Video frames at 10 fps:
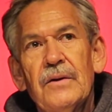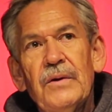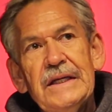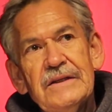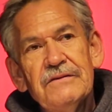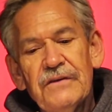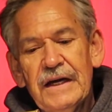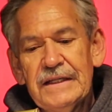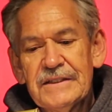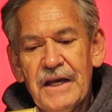We
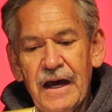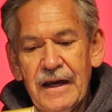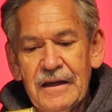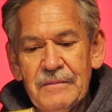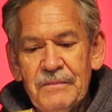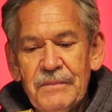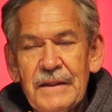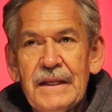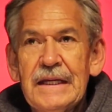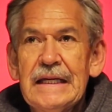divide time
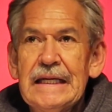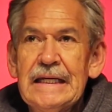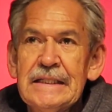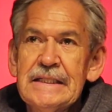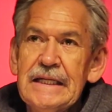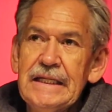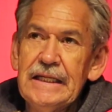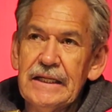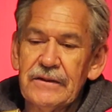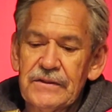into
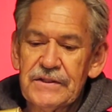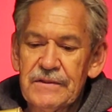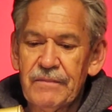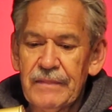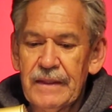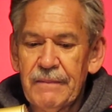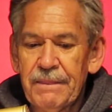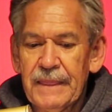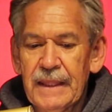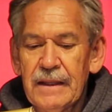years.
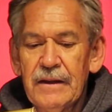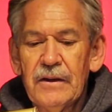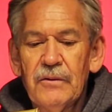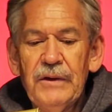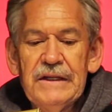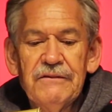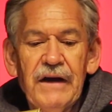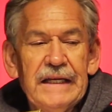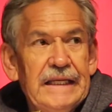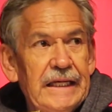We
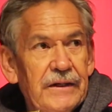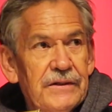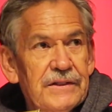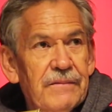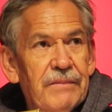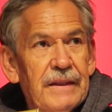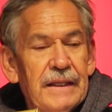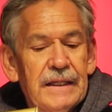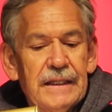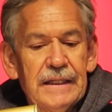divide years
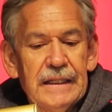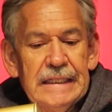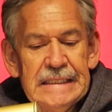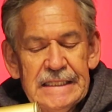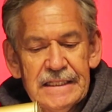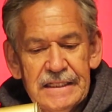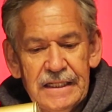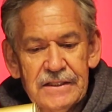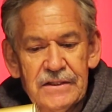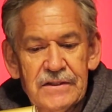into
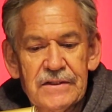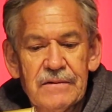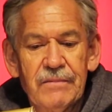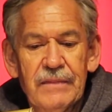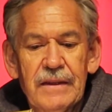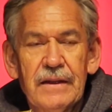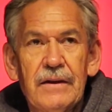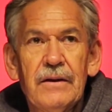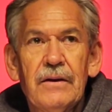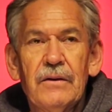seasons.
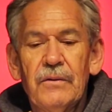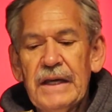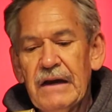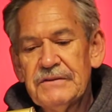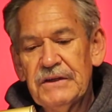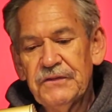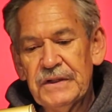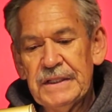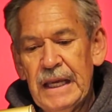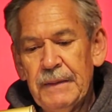We have
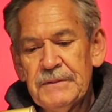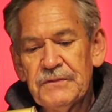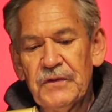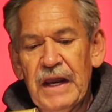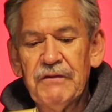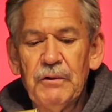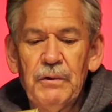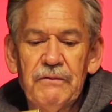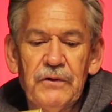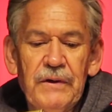different names for every
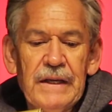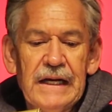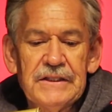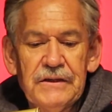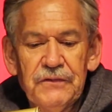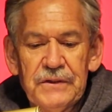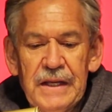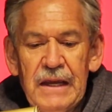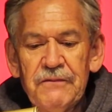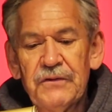river, a different
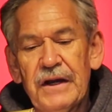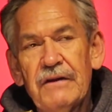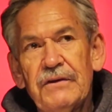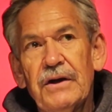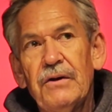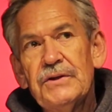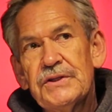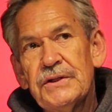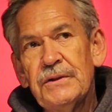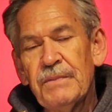name for every
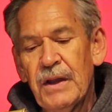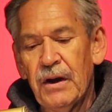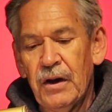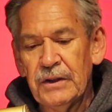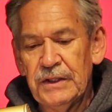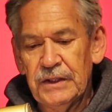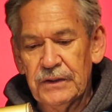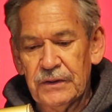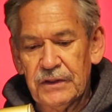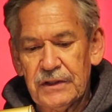ocean on
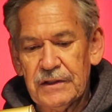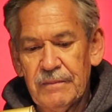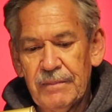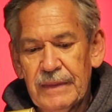the earth.